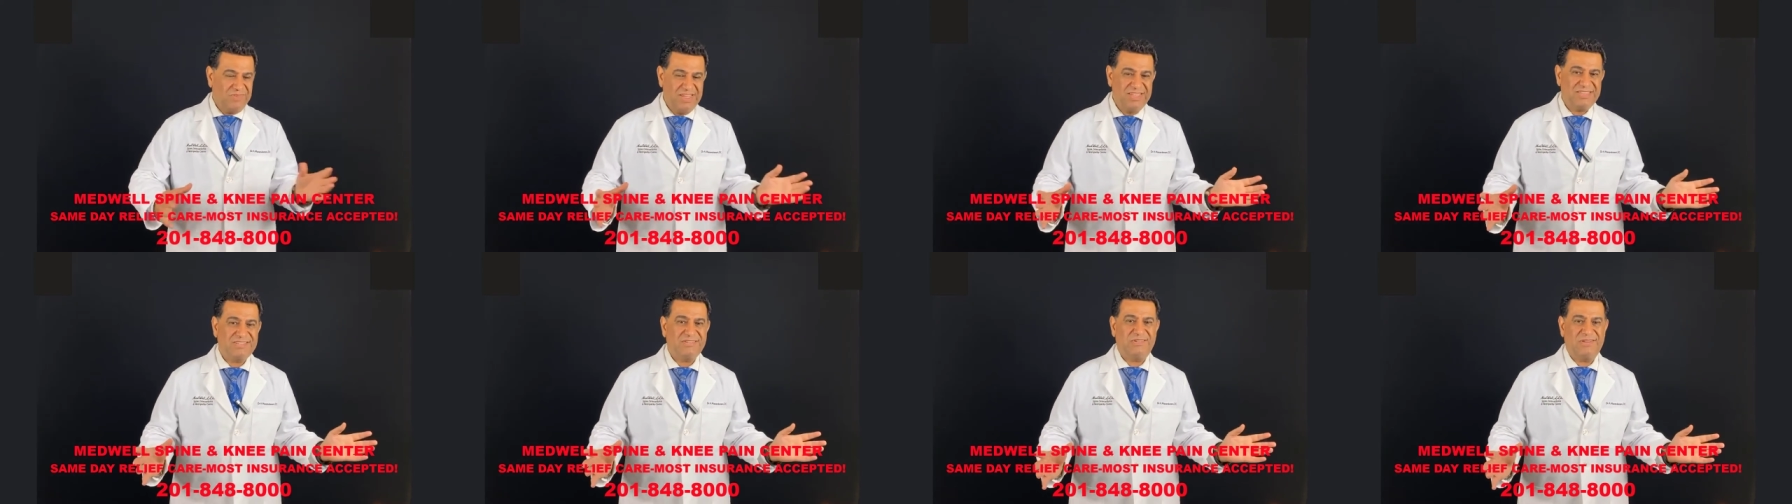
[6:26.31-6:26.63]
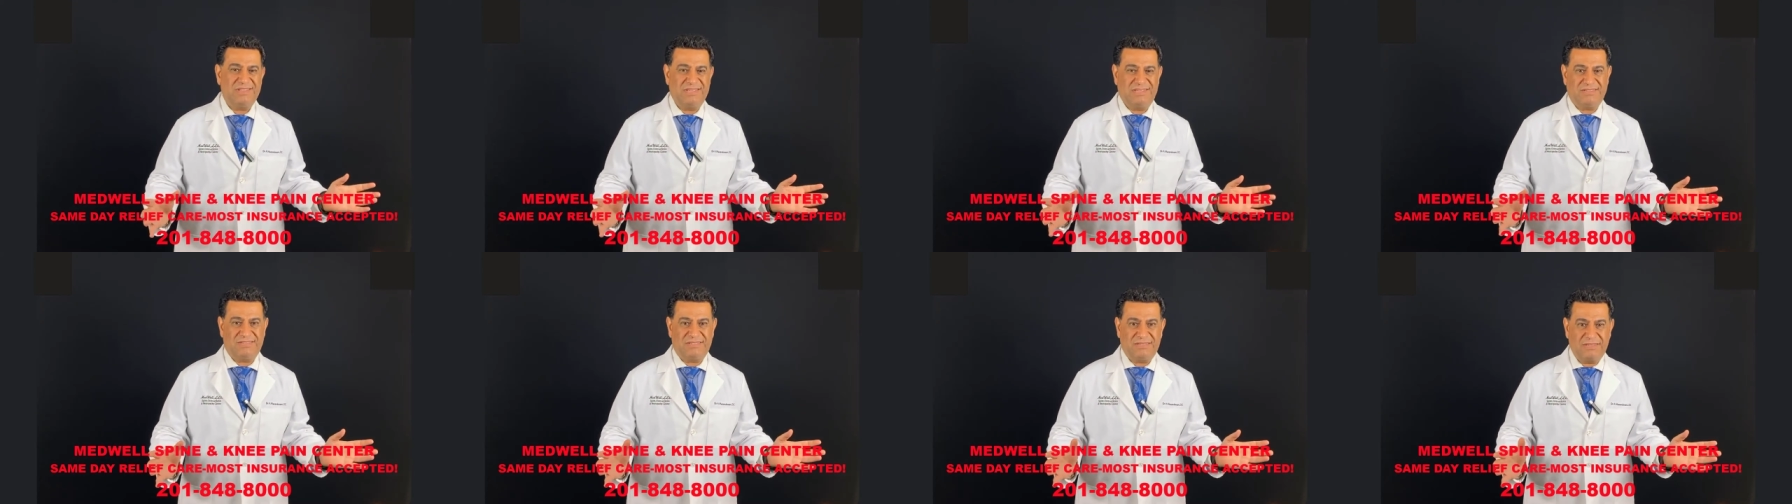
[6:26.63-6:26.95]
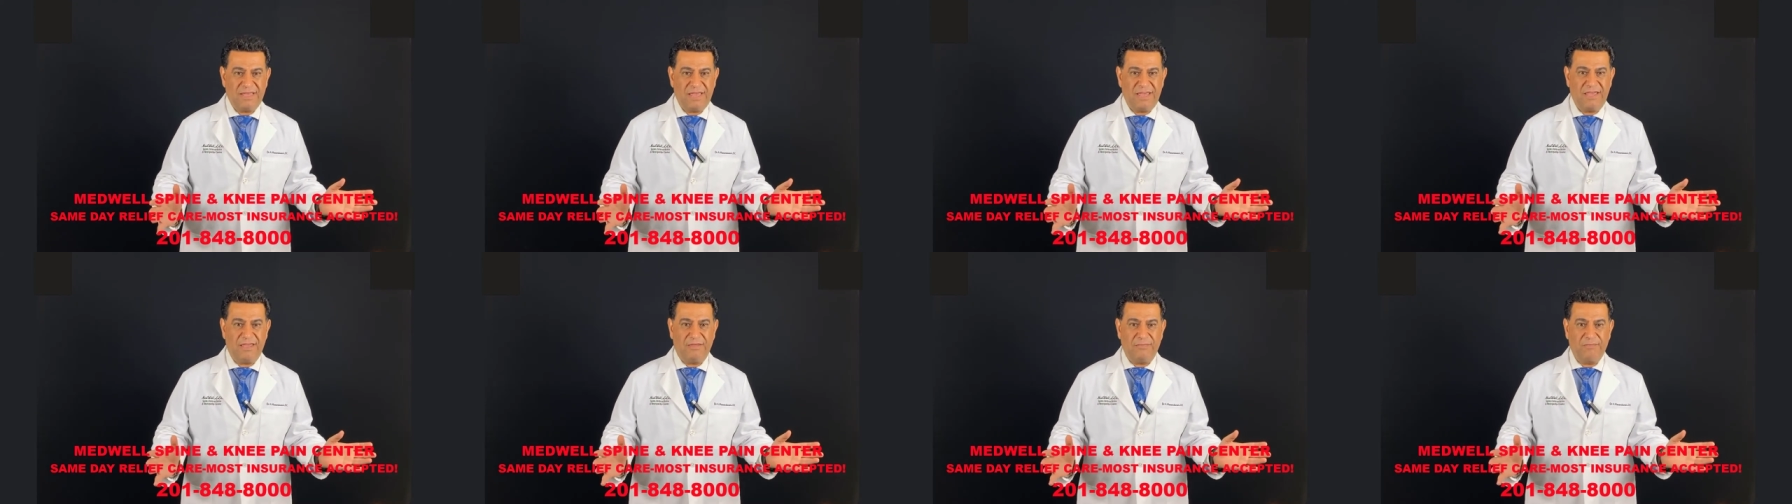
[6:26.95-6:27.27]
it's going to
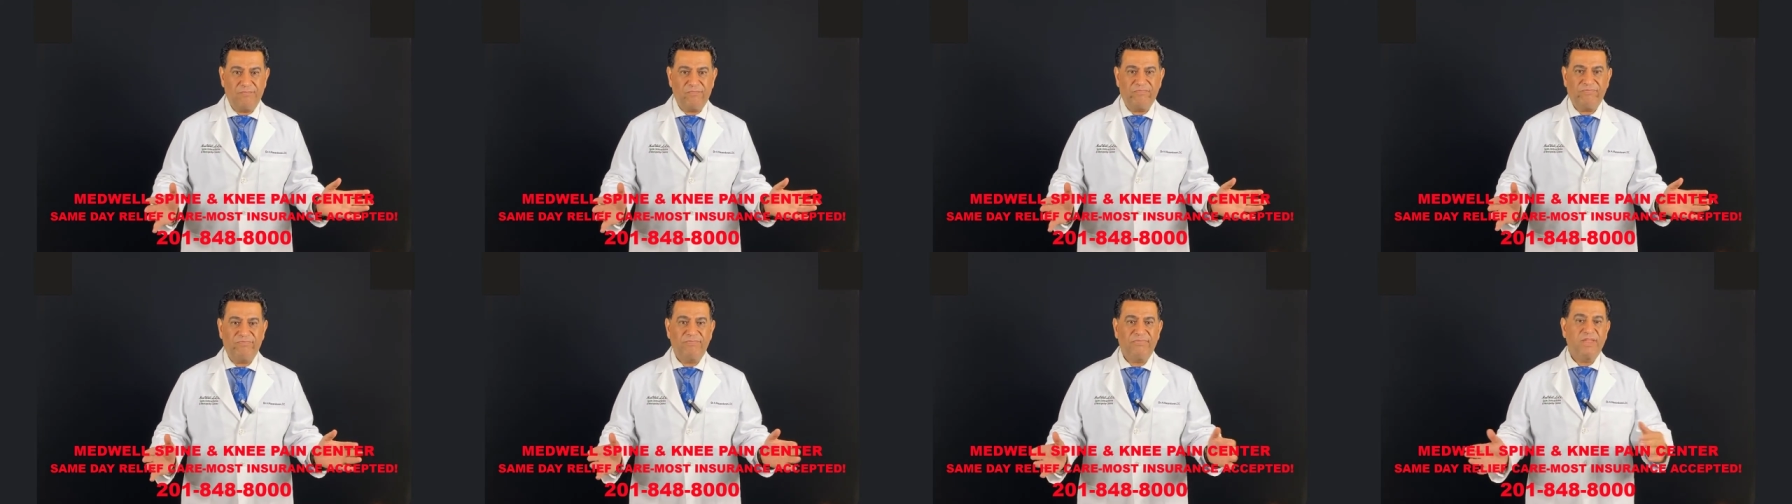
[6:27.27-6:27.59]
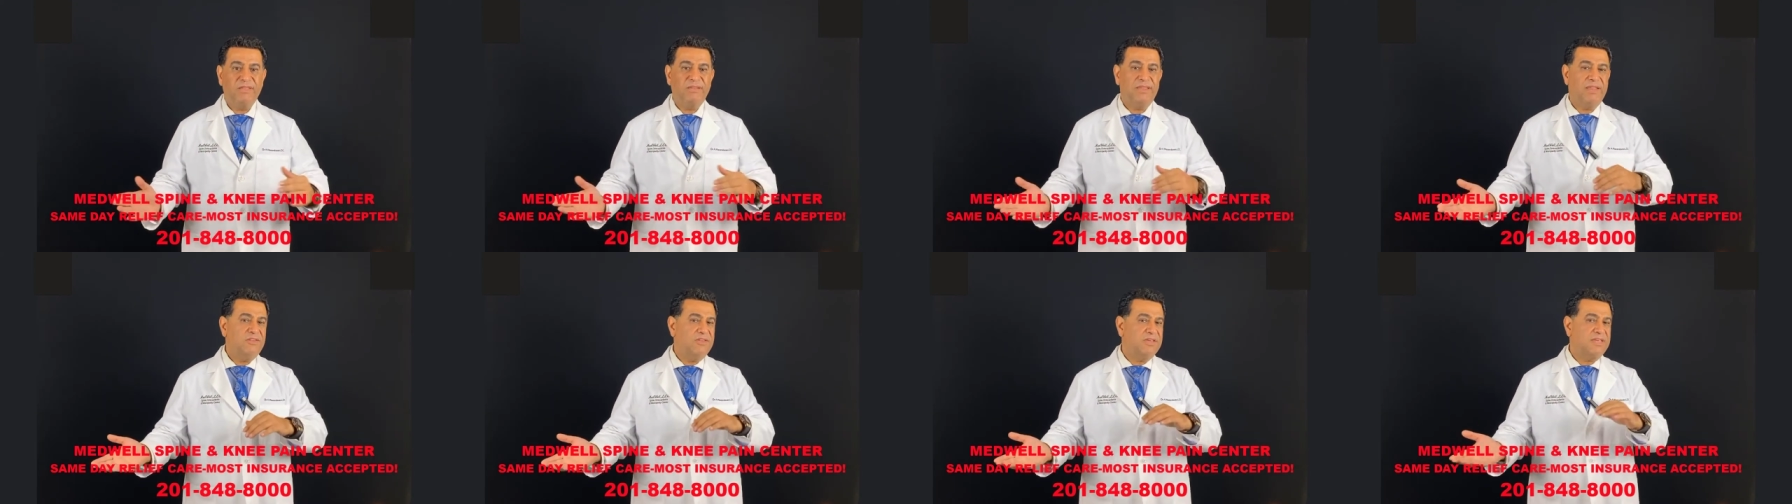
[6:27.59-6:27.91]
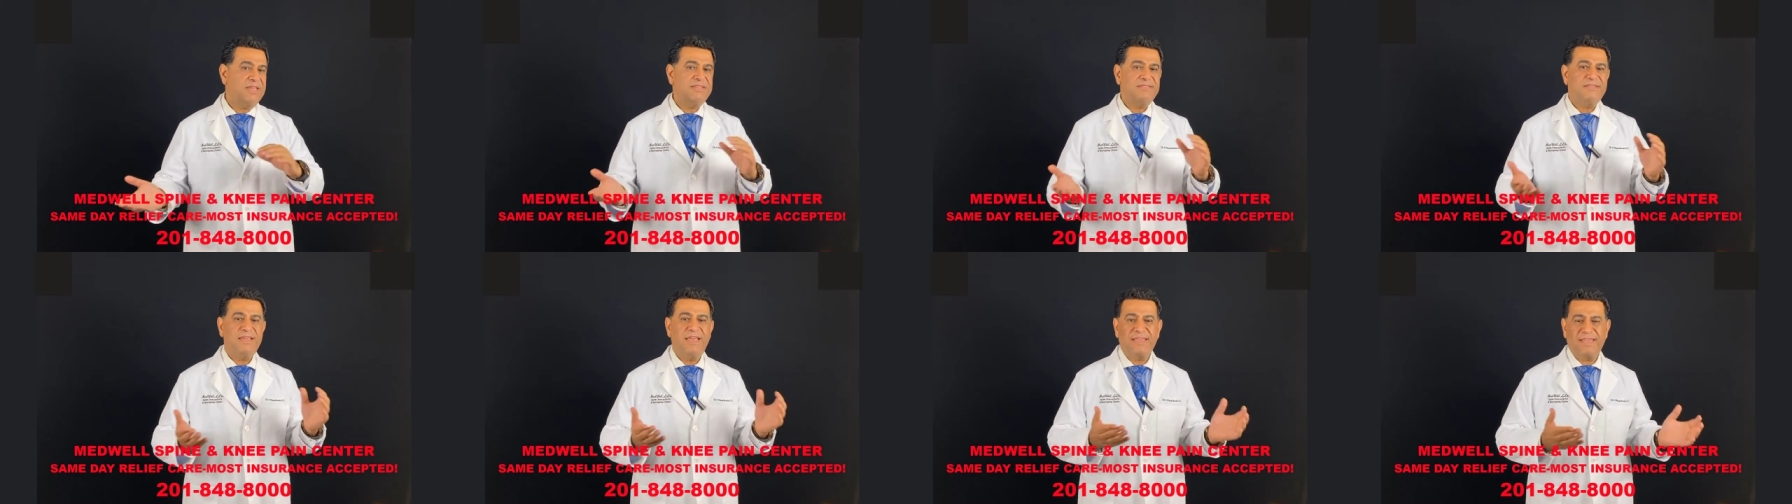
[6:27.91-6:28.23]
stay. Then you
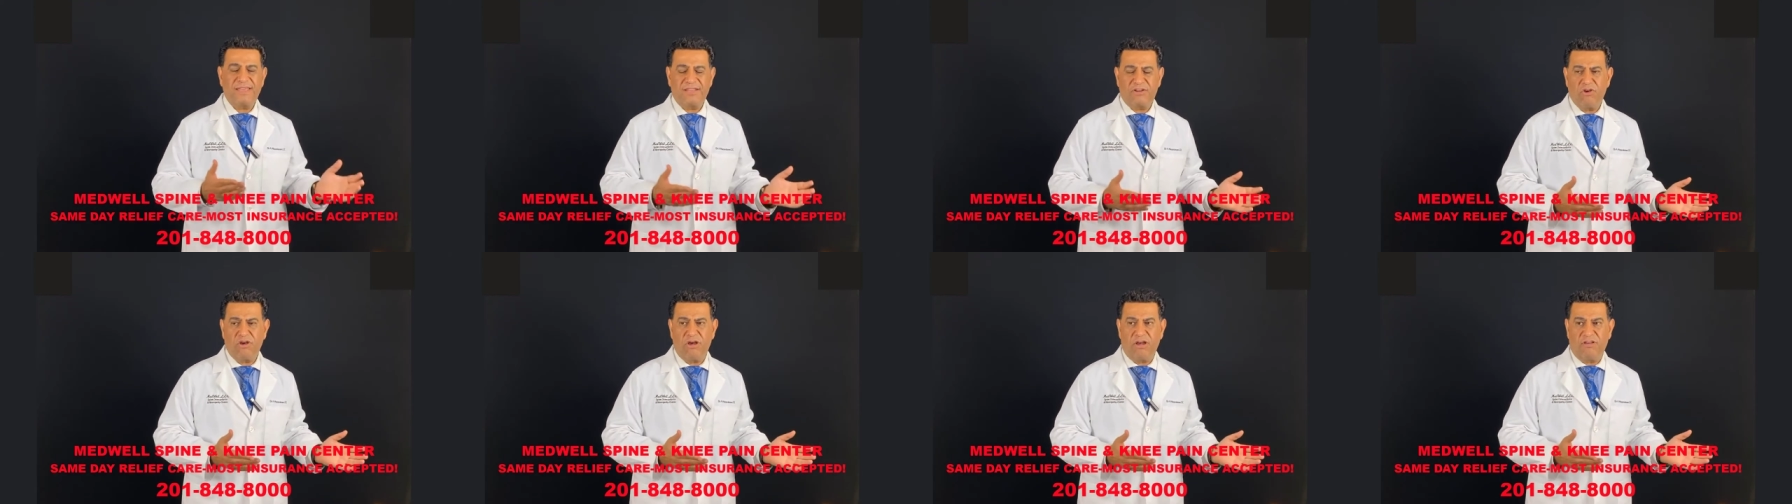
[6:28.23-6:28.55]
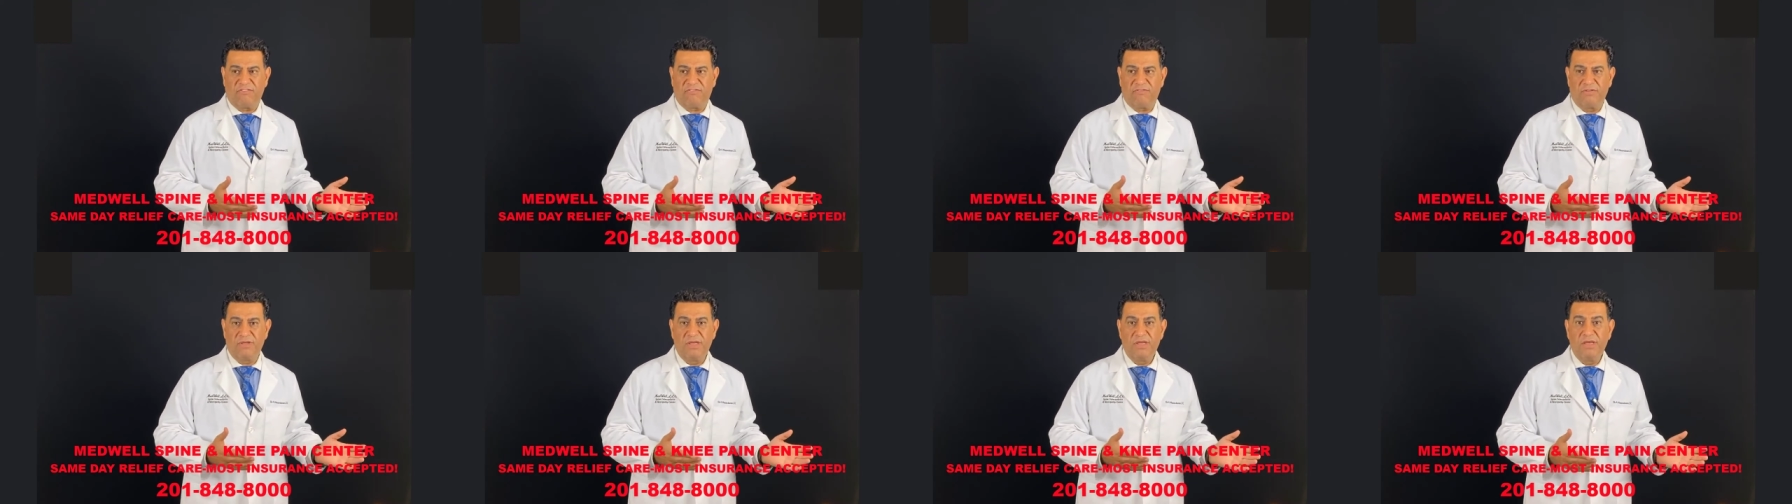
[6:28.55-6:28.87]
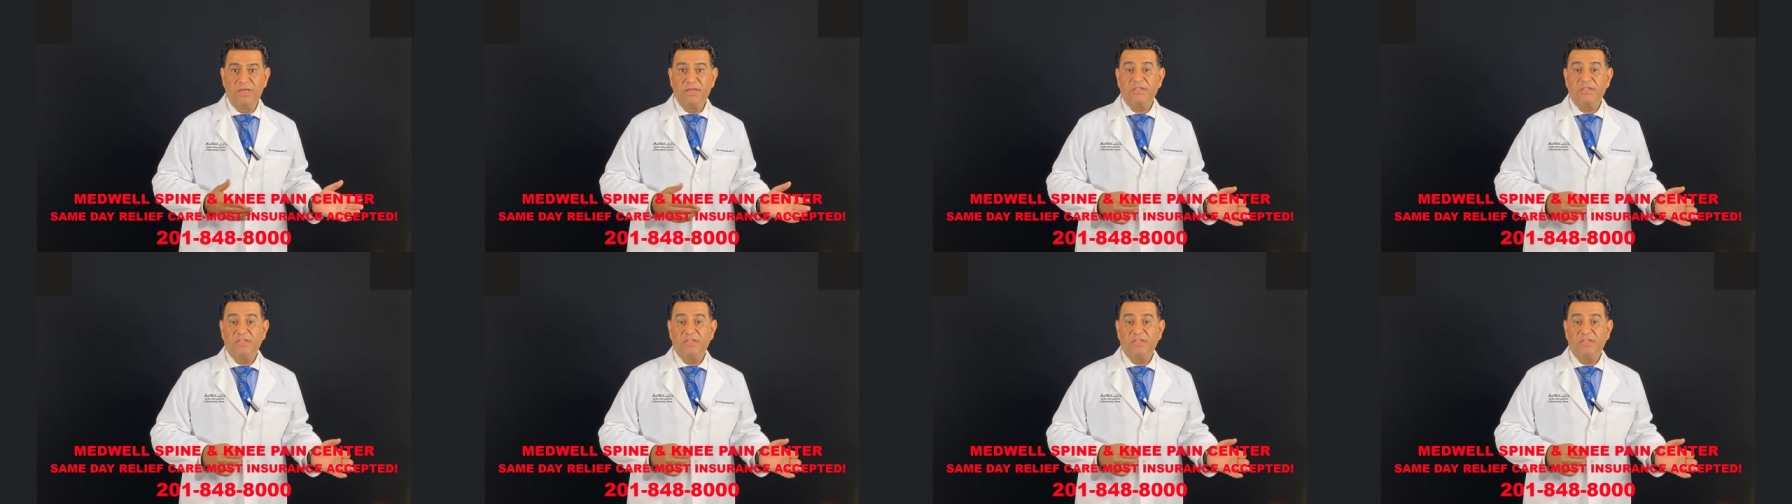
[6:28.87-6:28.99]
can take it off.